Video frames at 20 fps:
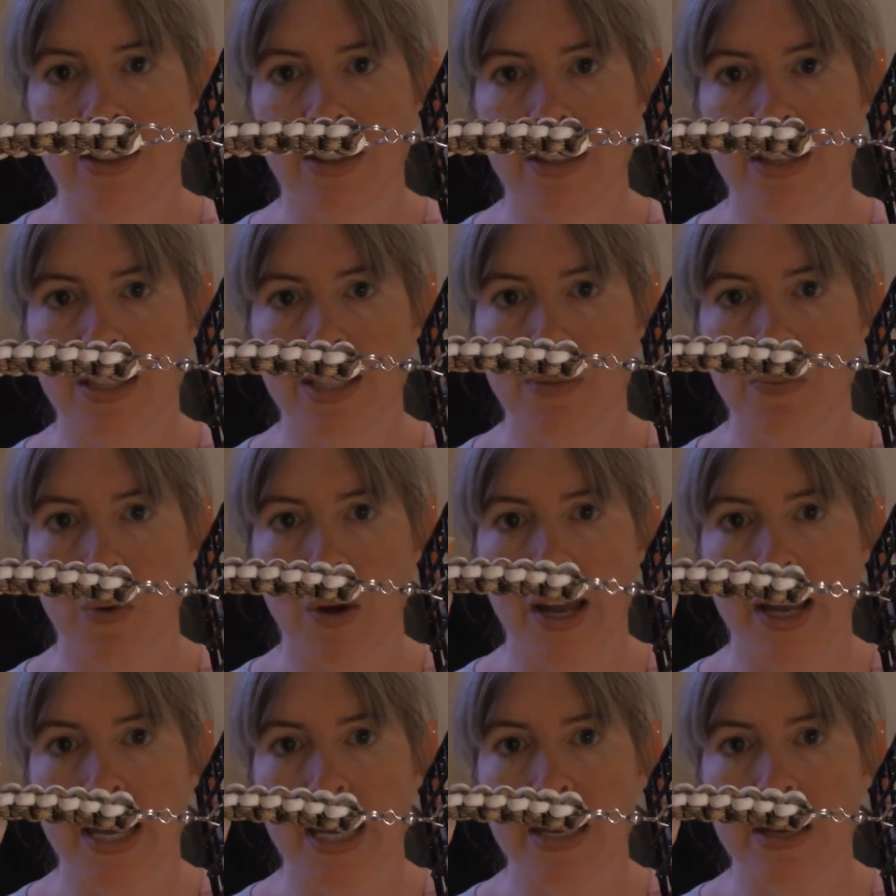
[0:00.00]
This
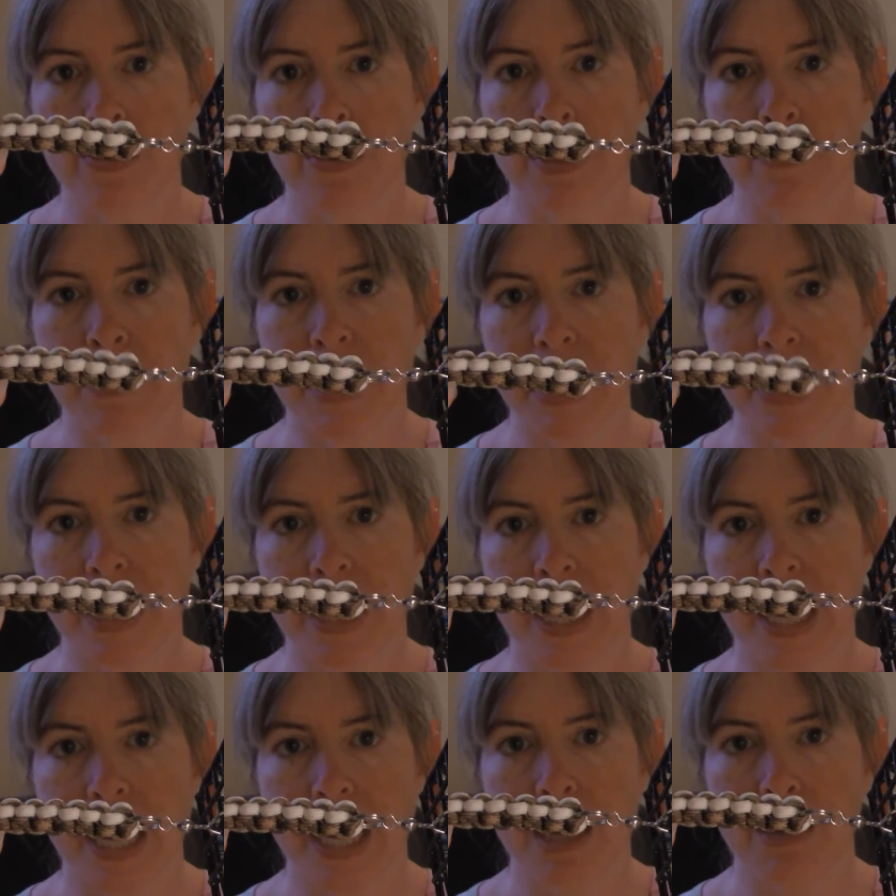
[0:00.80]
way he would pick
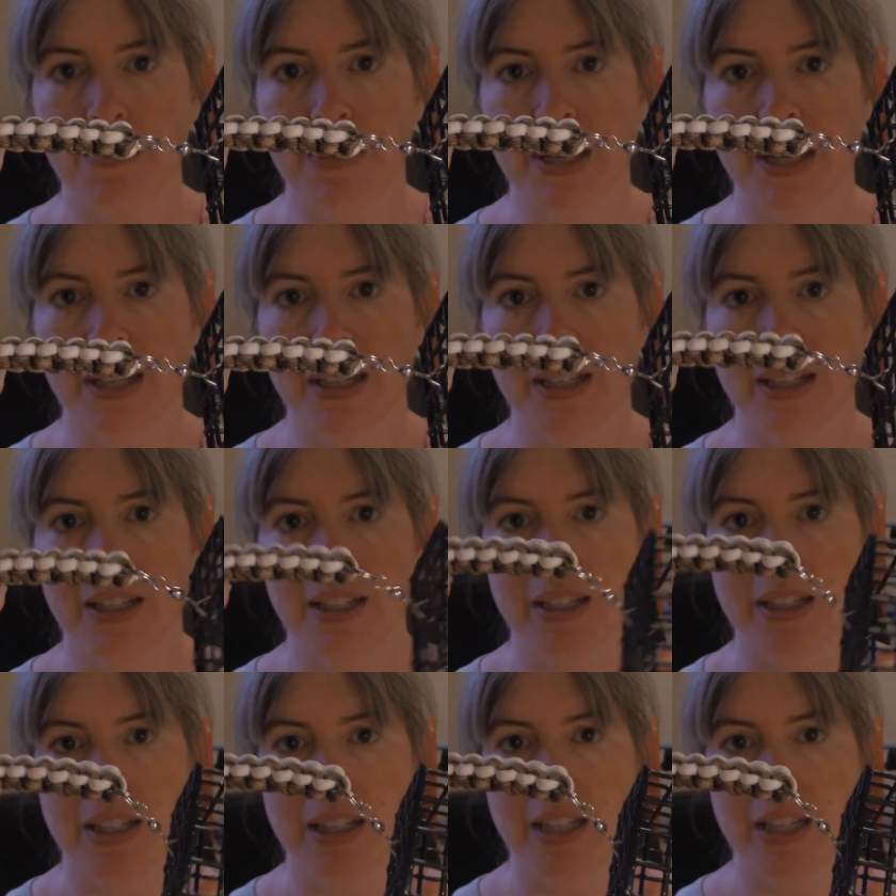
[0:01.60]
it up
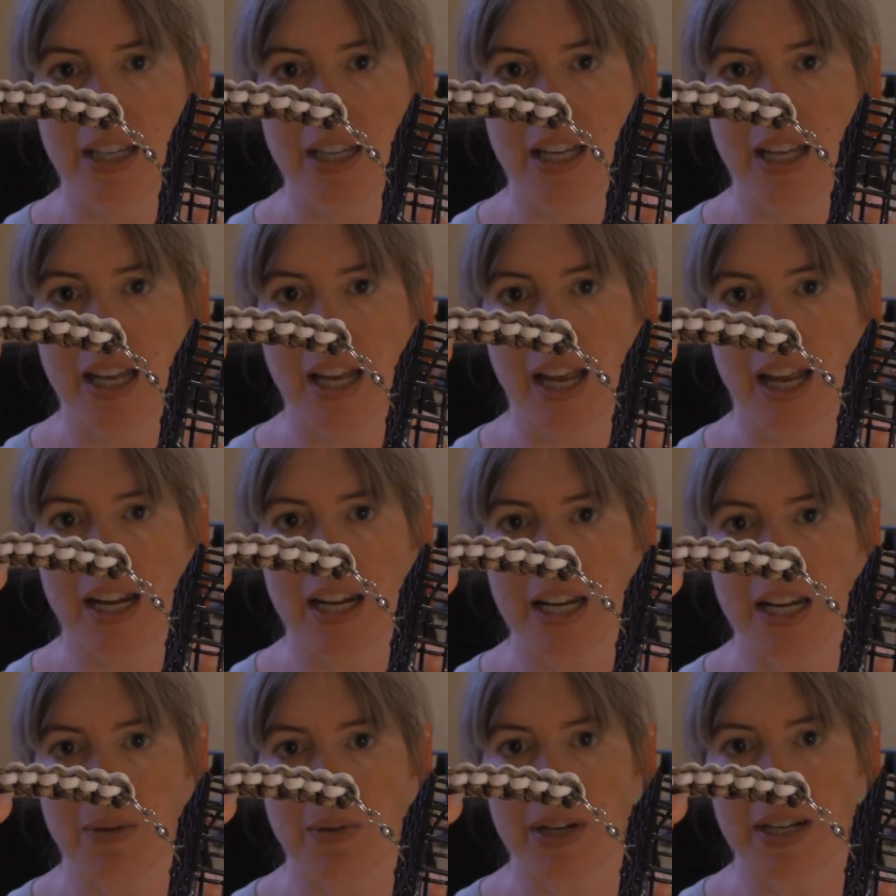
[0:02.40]
and
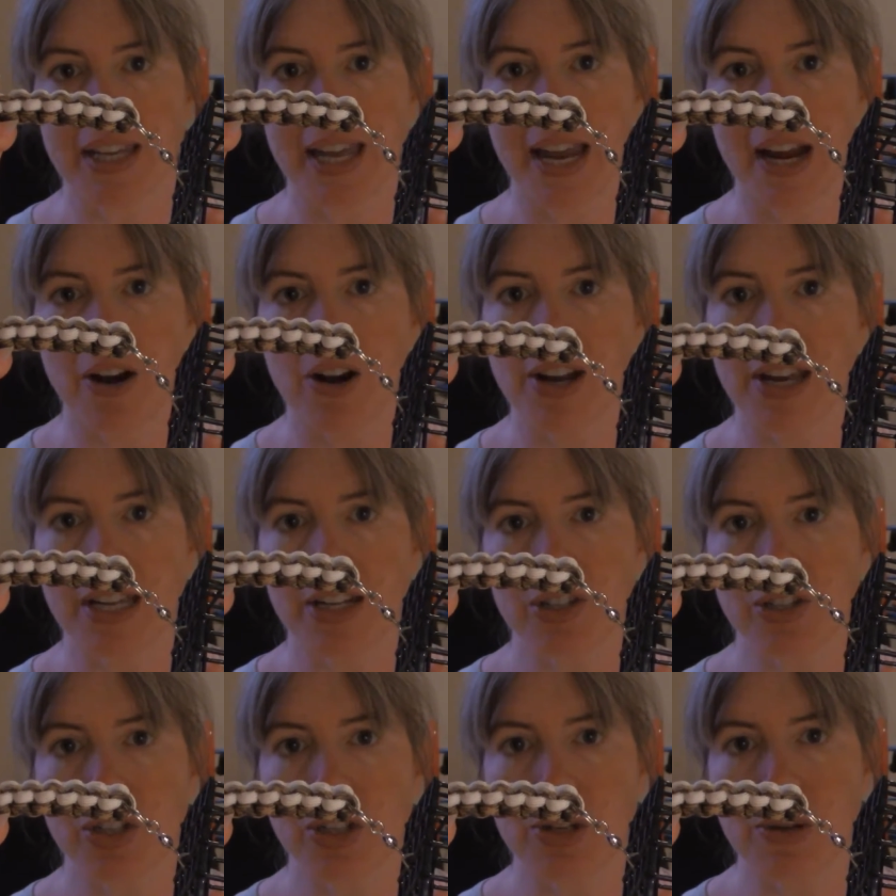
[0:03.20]
he would carry
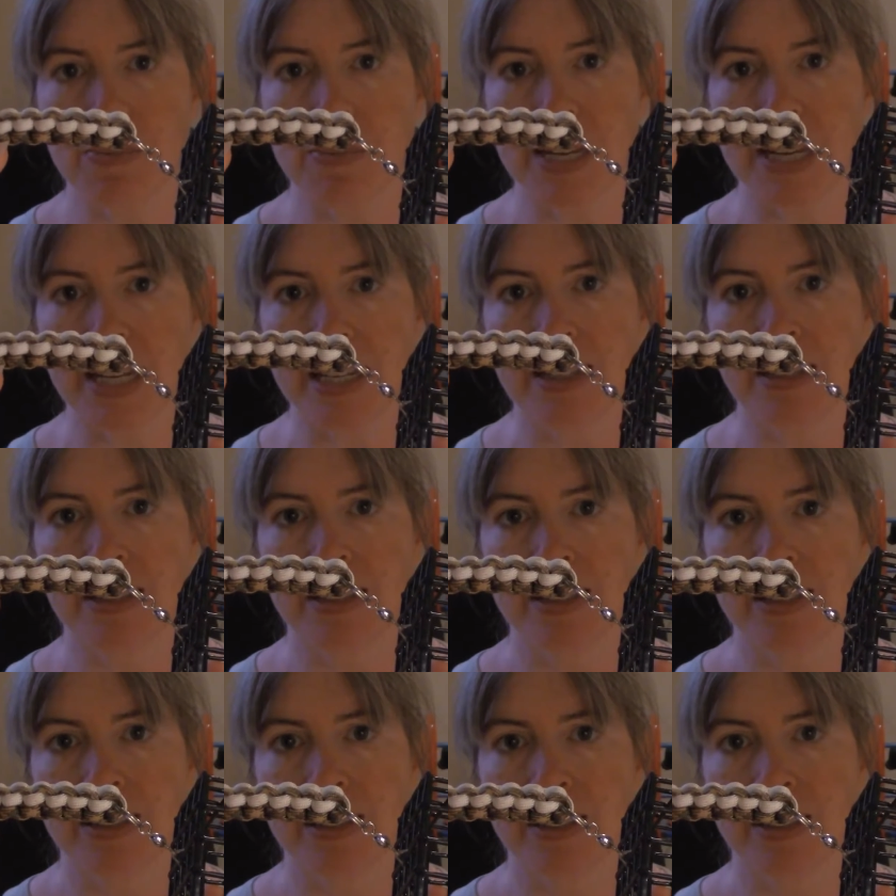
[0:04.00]
it to me.
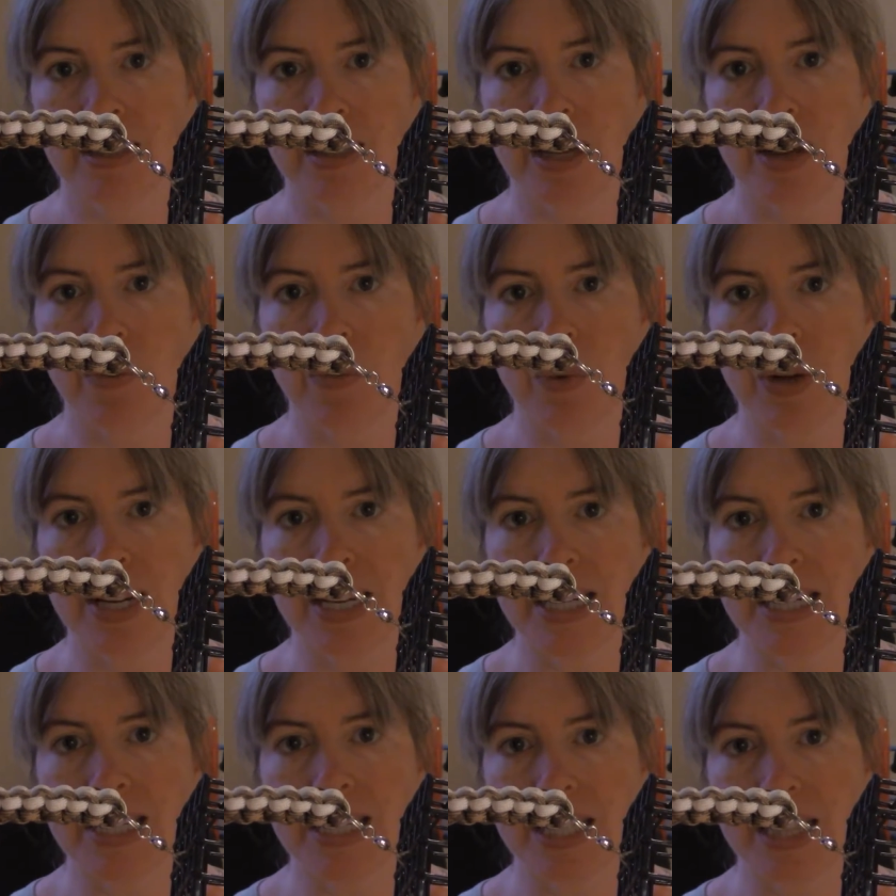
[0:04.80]
And when
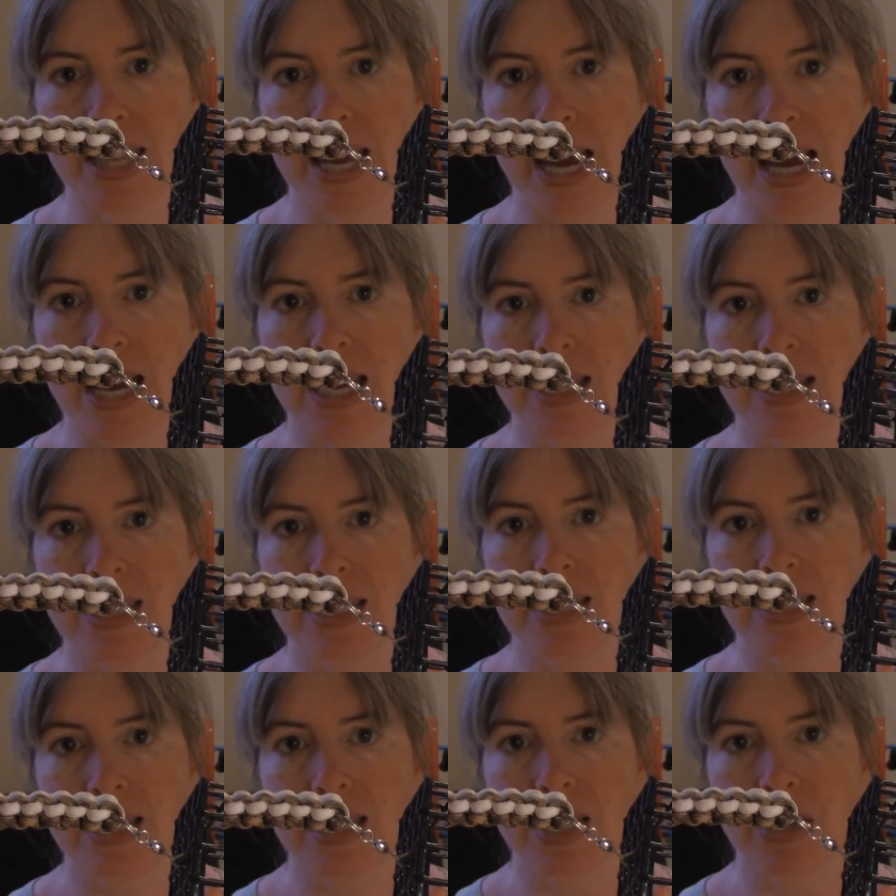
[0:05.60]
he did that,
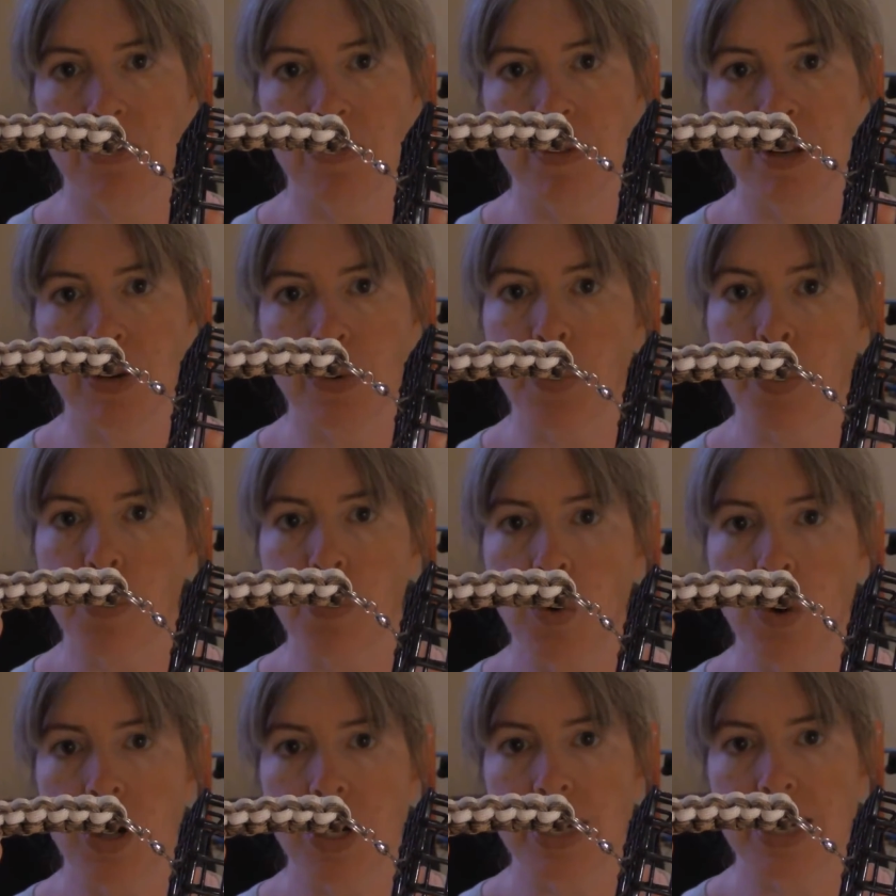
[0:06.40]
he would be
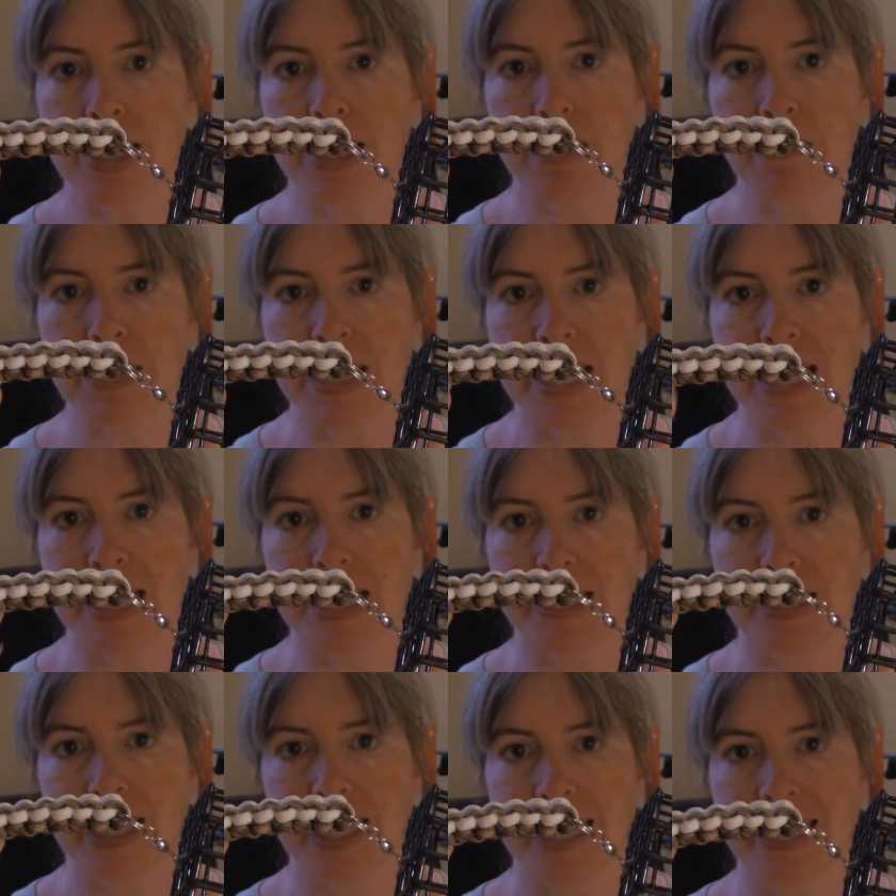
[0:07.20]
rewarded
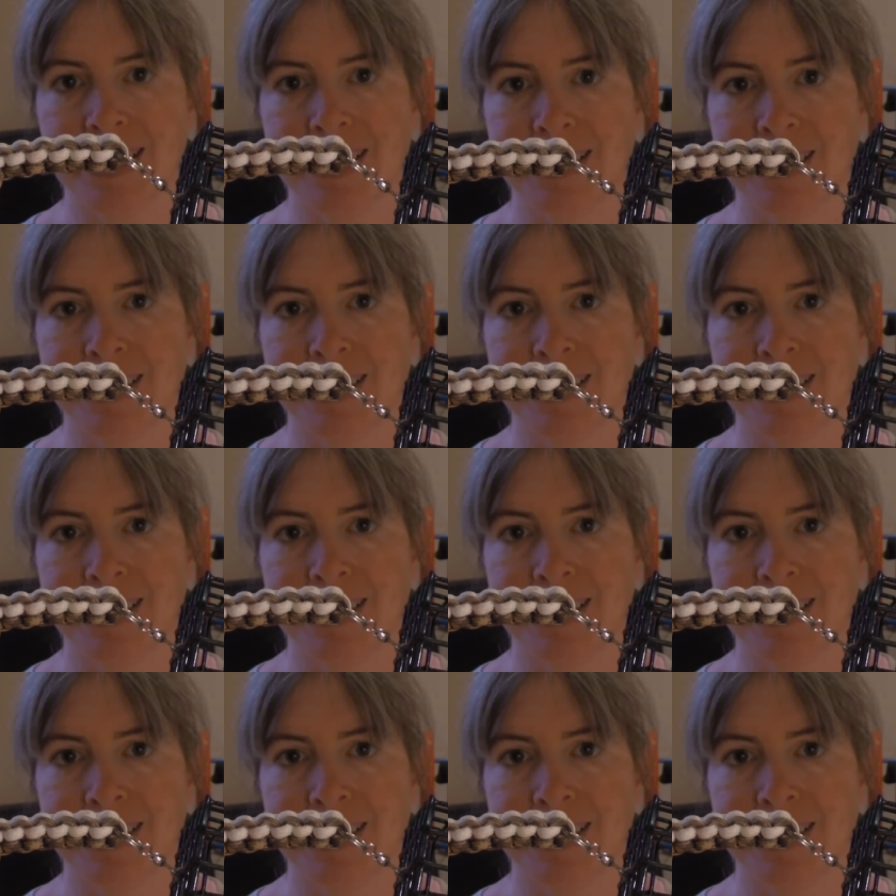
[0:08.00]
immediately.